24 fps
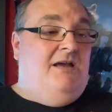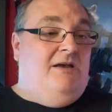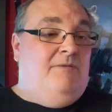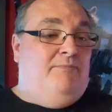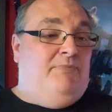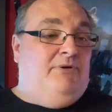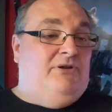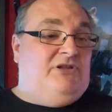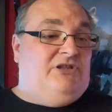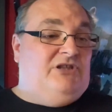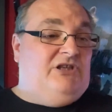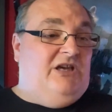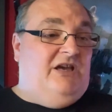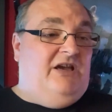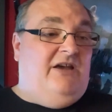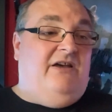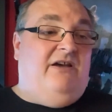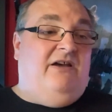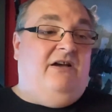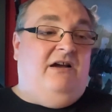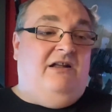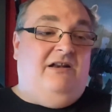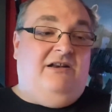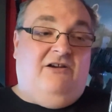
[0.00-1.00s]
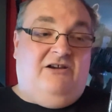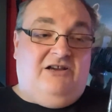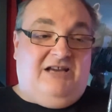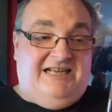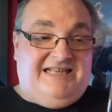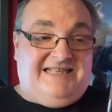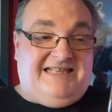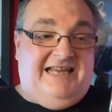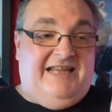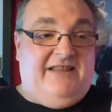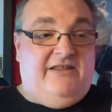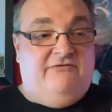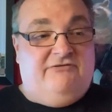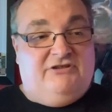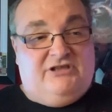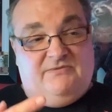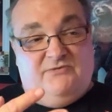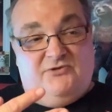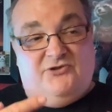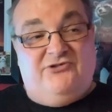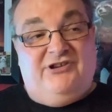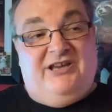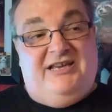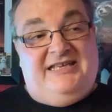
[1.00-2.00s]
But uh, like I say, there were
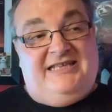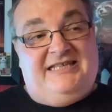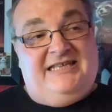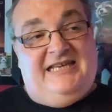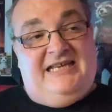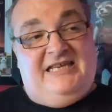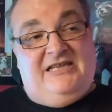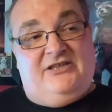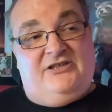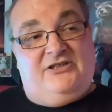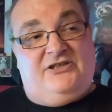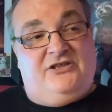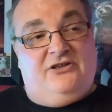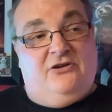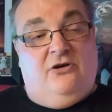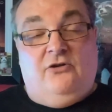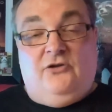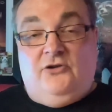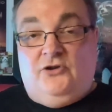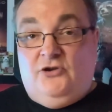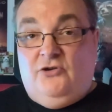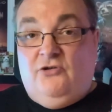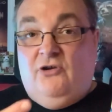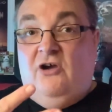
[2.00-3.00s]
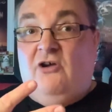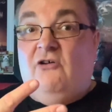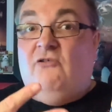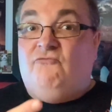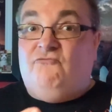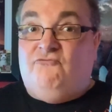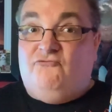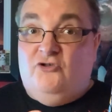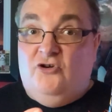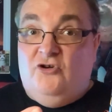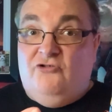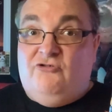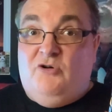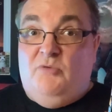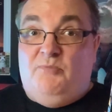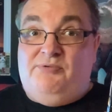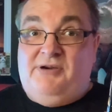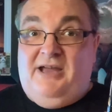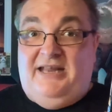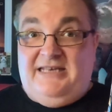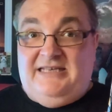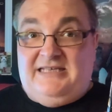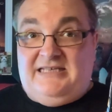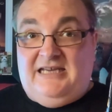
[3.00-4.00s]
some great scenes on, on Rura
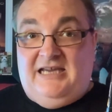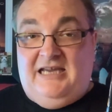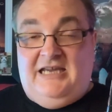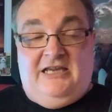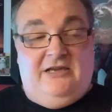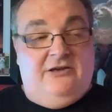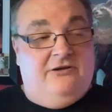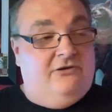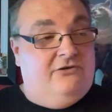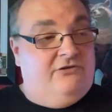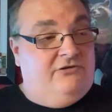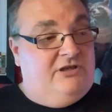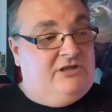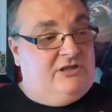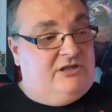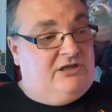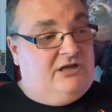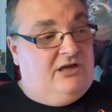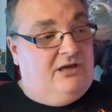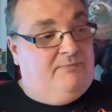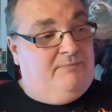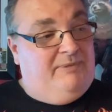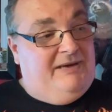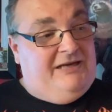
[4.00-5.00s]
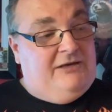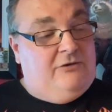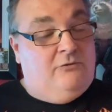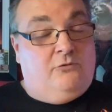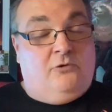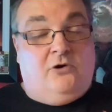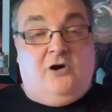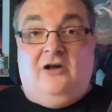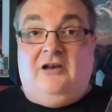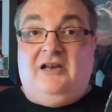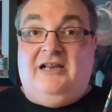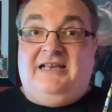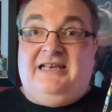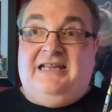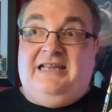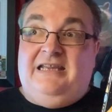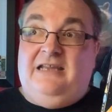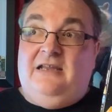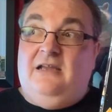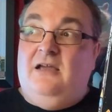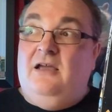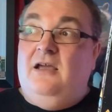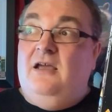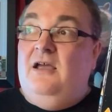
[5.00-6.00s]
Penthe, on this uh, penal
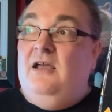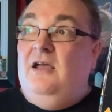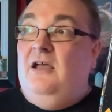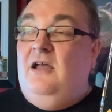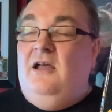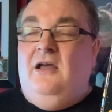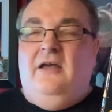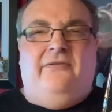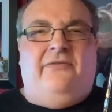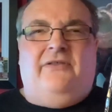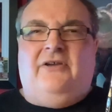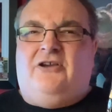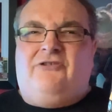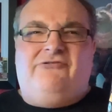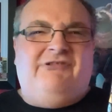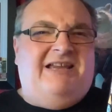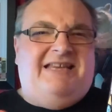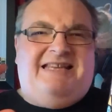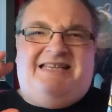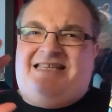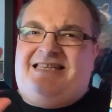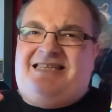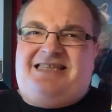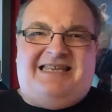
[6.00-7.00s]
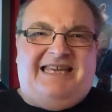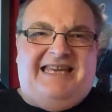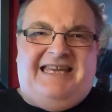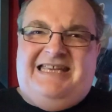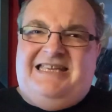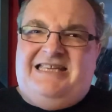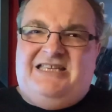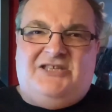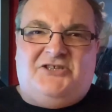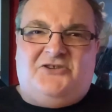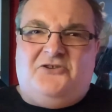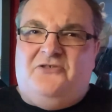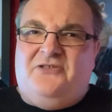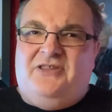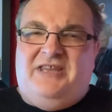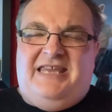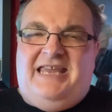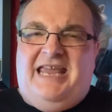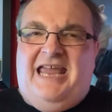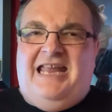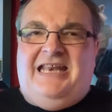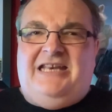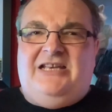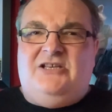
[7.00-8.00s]
colony. The great scenes at
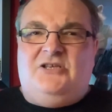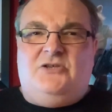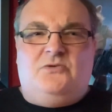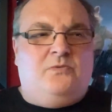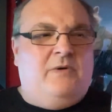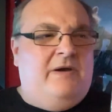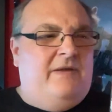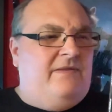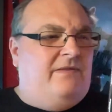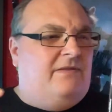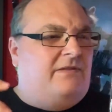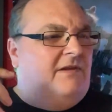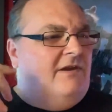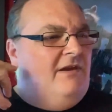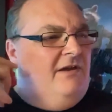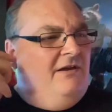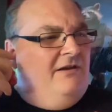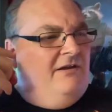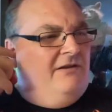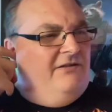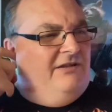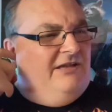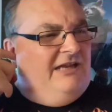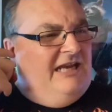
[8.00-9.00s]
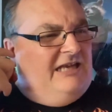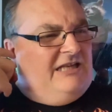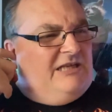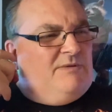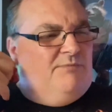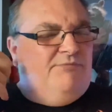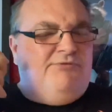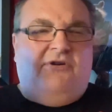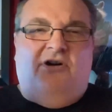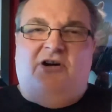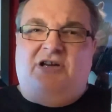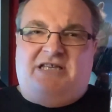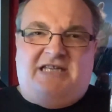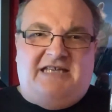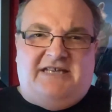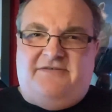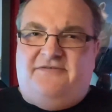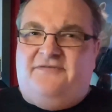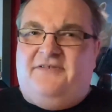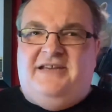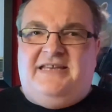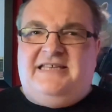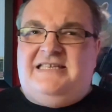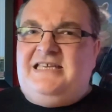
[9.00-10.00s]
the end when the Enterprise is
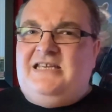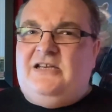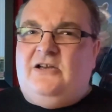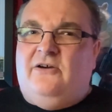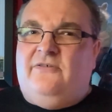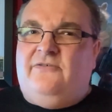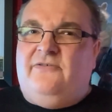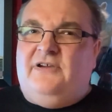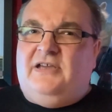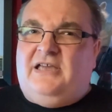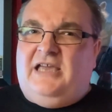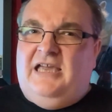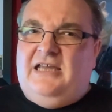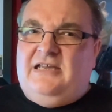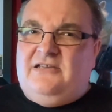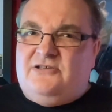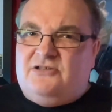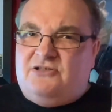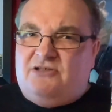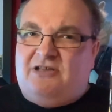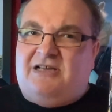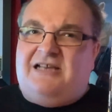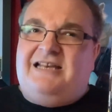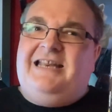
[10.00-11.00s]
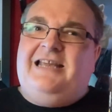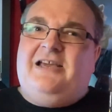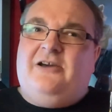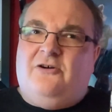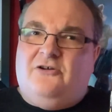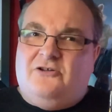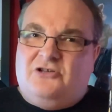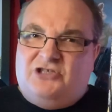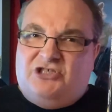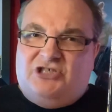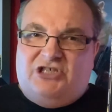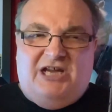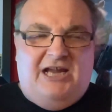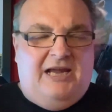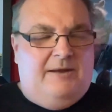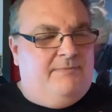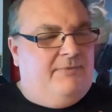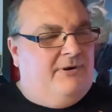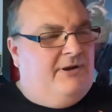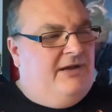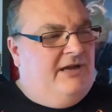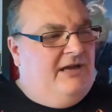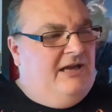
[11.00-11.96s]
facing off against the Klingon ship.